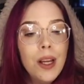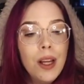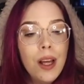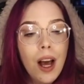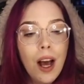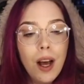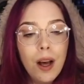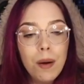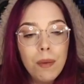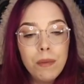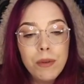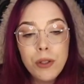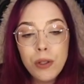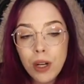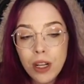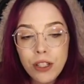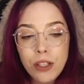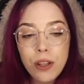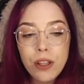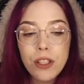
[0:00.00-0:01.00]
Do
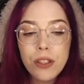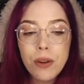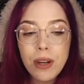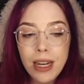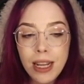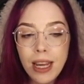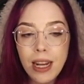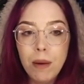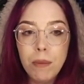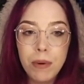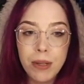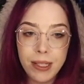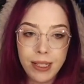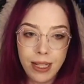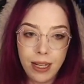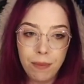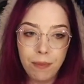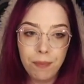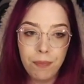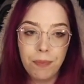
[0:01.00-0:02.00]
not show the screen again and
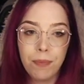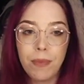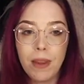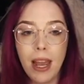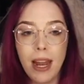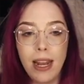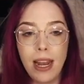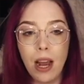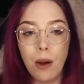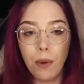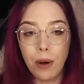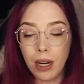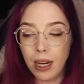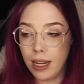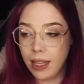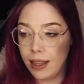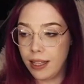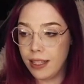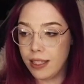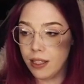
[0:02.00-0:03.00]
proceed. And now we're going to
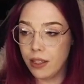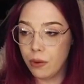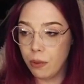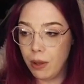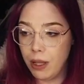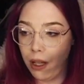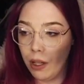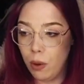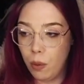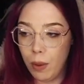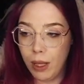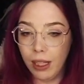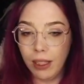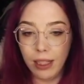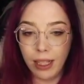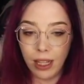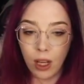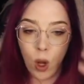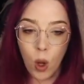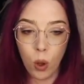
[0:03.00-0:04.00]
get these 3 little
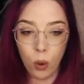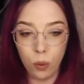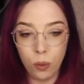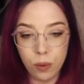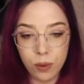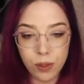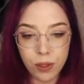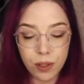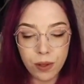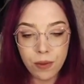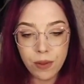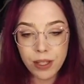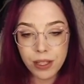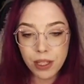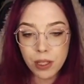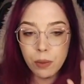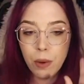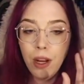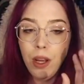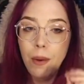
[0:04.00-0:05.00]
wiggling O's. This is
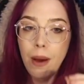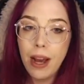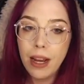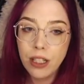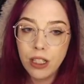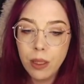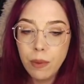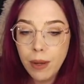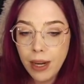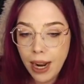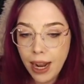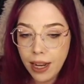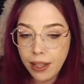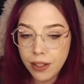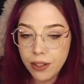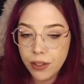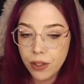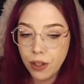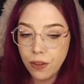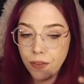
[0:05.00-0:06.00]
where you actually want to add the
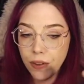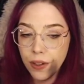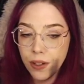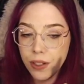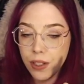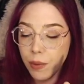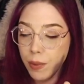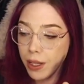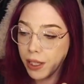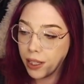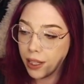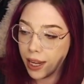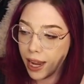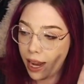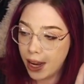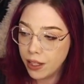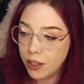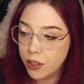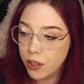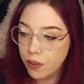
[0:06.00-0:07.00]
server. So we click
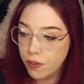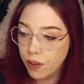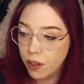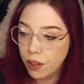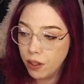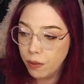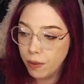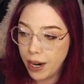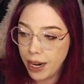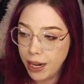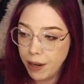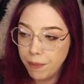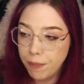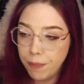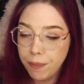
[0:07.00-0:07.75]
add server on the right.